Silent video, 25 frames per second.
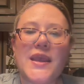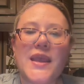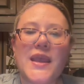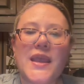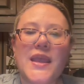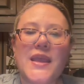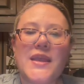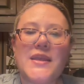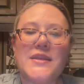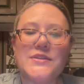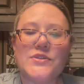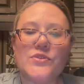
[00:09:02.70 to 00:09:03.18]

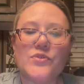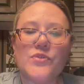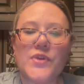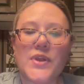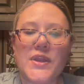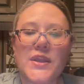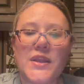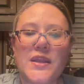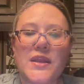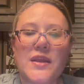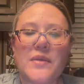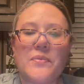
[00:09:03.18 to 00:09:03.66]
it is
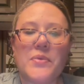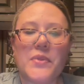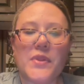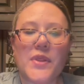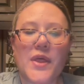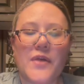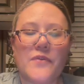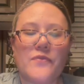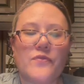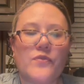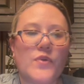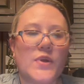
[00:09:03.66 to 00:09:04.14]
creating a
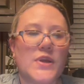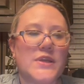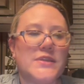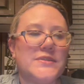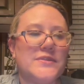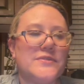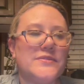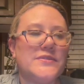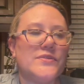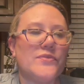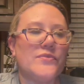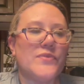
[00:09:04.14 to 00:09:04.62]
plot for
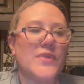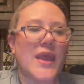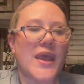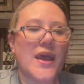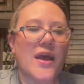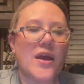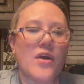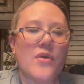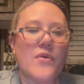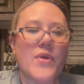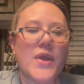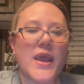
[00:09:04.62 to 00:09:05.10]
us. So
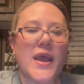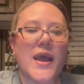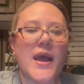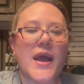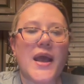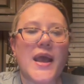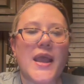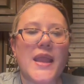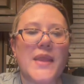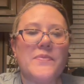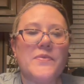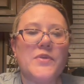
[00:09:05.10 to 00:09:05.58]
now
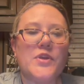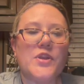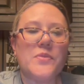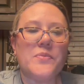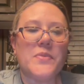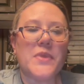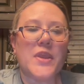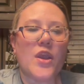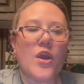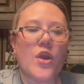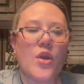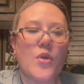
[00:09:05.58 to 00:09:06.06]
I am going to
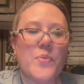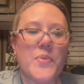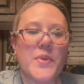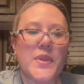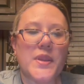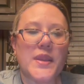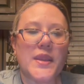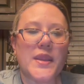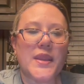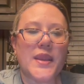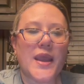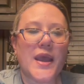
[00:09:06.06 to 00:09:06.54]
be
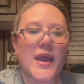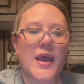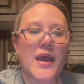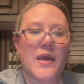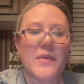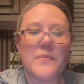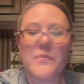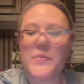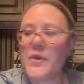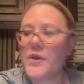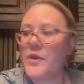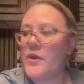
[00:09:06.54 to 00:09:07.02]
opening
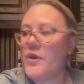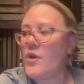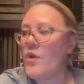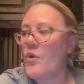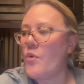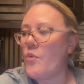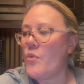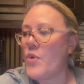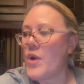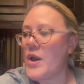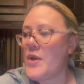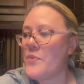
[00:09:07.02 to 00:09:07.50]
up
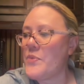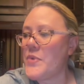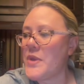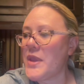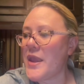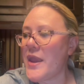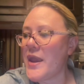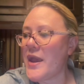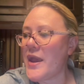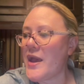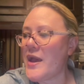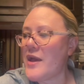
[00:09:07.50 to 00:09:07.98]
what
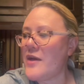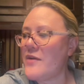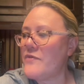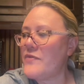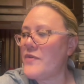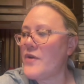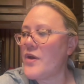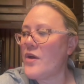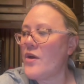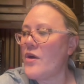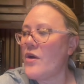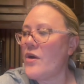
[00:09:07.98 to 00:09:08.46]
we
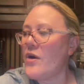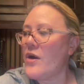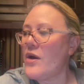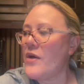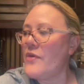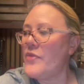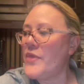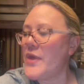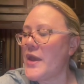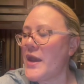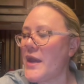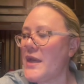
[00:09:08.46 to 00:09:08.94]
have
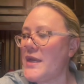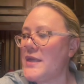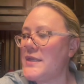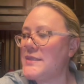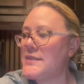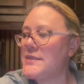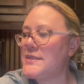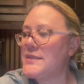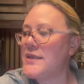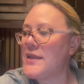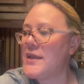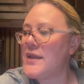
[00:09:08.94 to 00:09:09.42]
on
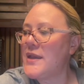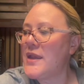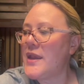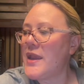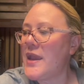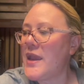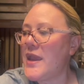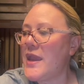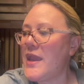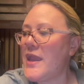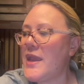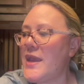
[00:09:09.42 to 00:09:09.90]
that.
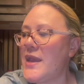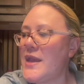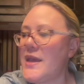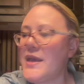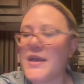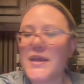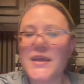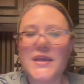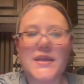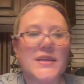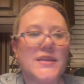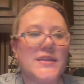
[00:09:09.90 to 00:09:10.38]

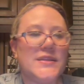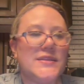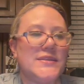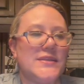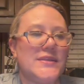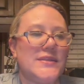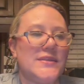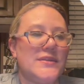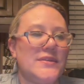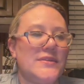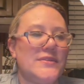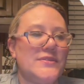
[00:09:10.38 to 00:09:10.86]

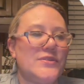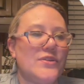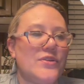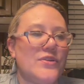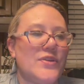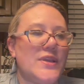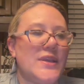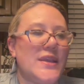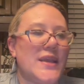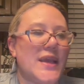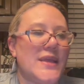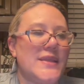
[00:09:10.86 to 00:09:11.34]
And so
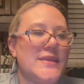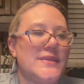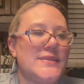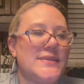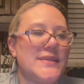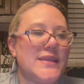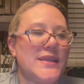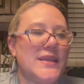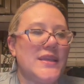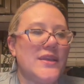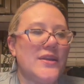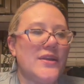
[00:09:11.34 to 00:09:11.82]
you can kind of
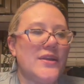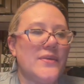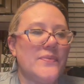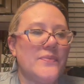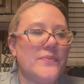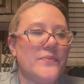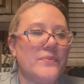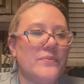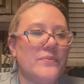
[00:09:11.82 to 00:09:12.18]
see here.